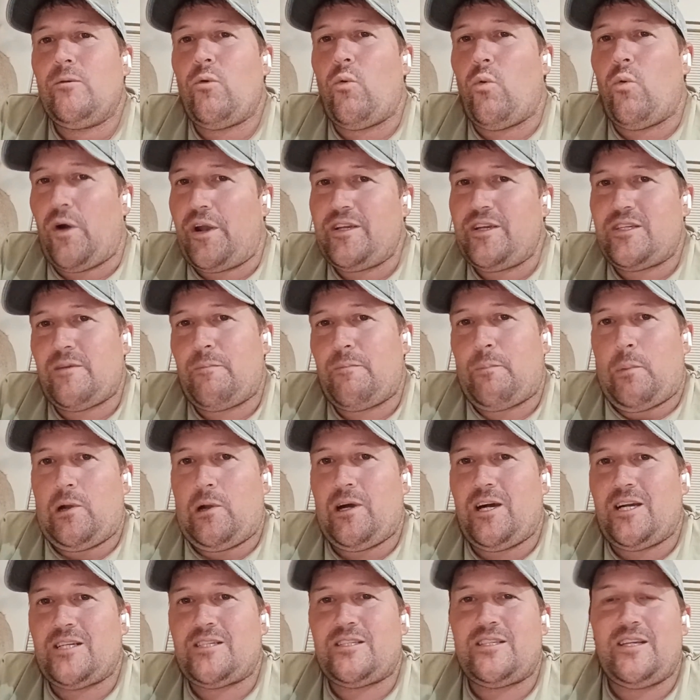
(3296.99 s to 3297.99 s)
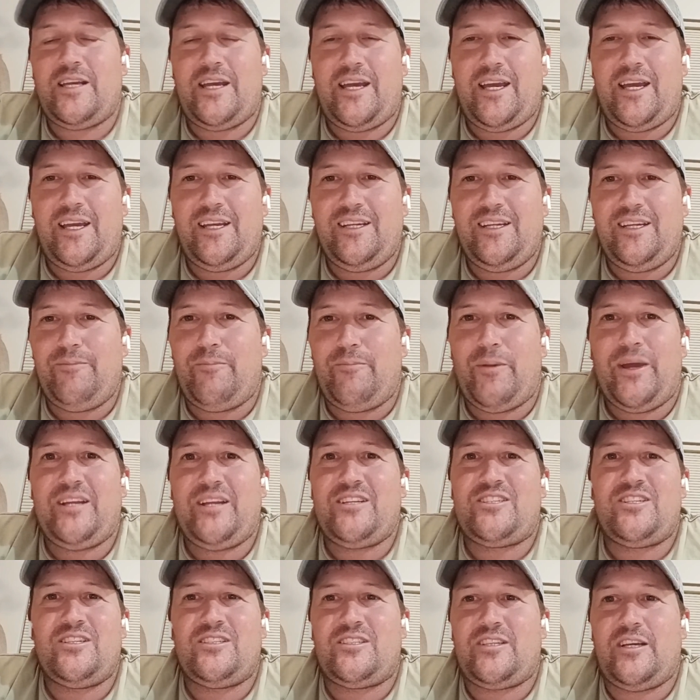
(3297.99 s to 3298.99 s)
What is the price? And
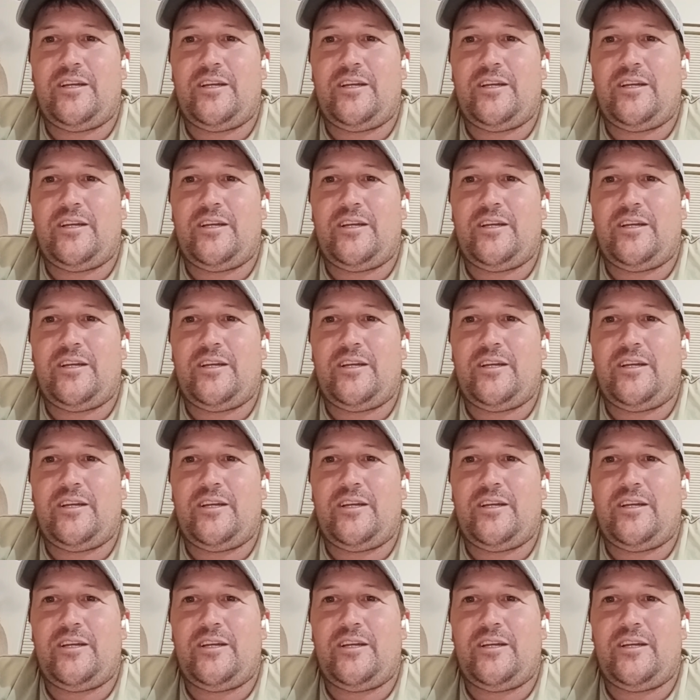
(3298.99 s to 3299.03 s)
then she